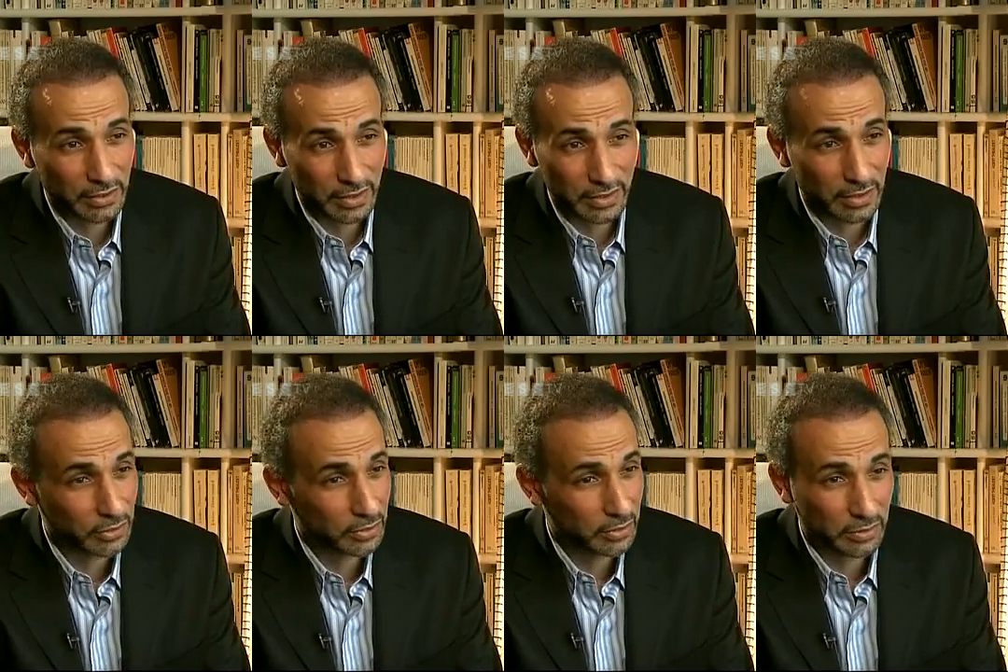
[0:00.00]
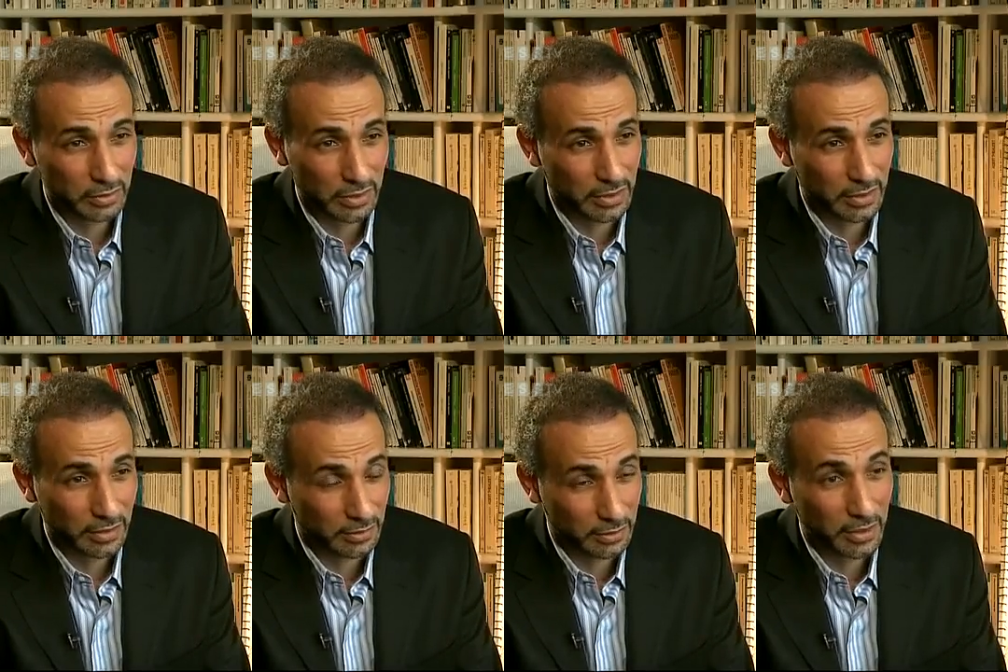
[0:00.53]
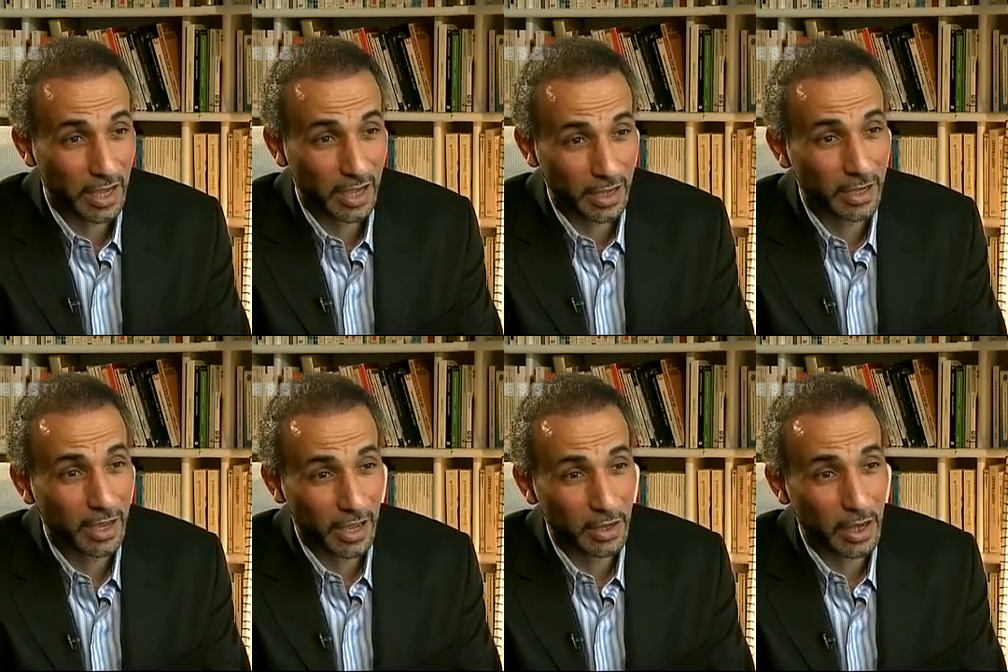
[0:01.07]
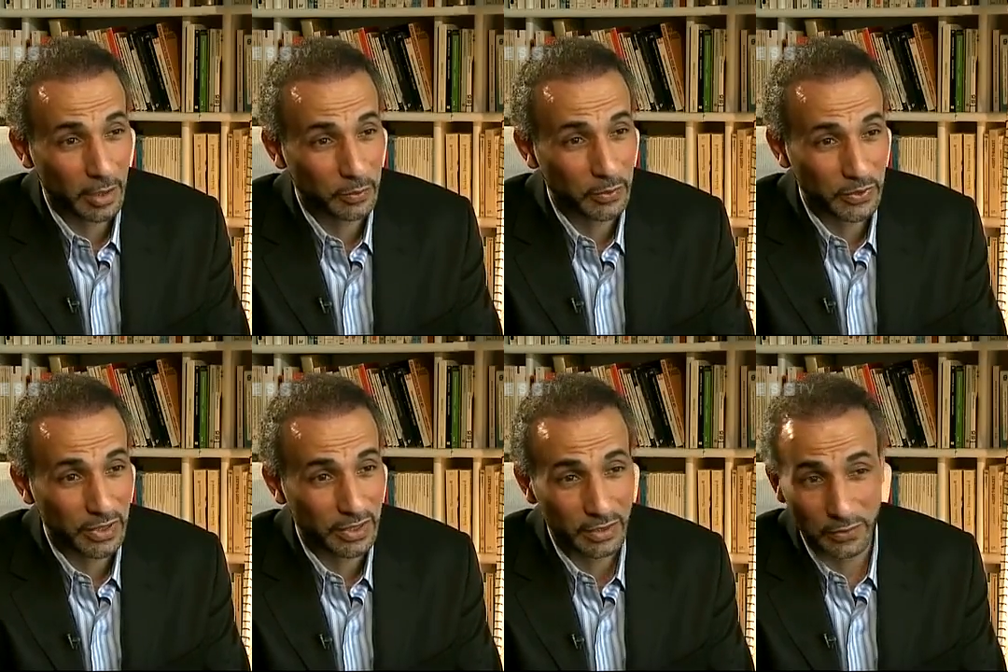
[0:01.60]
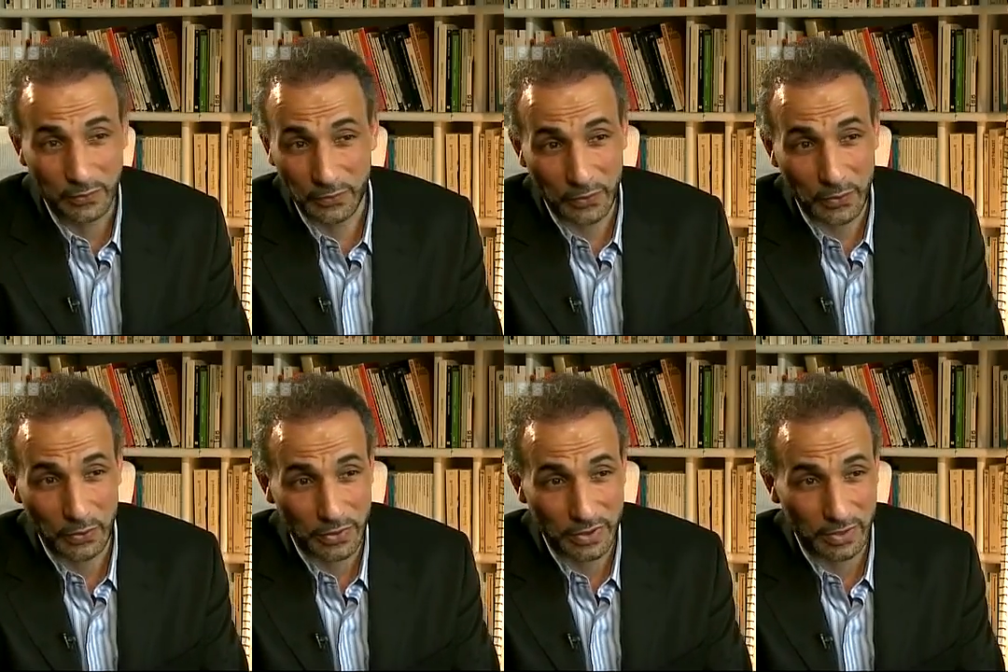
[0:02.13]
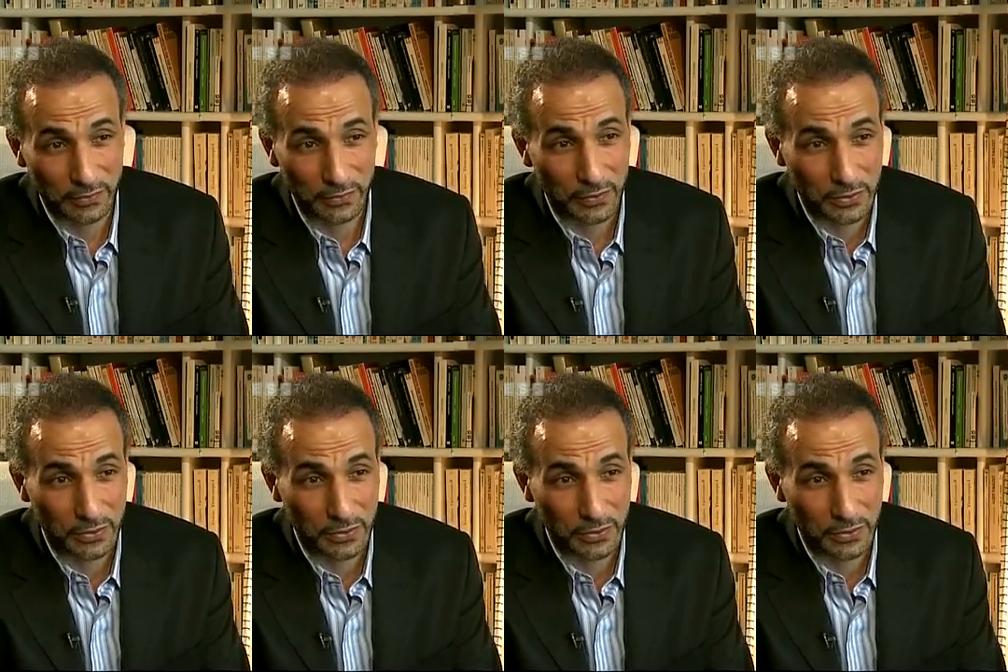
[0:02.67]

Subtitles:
It's not only, I would say that the first and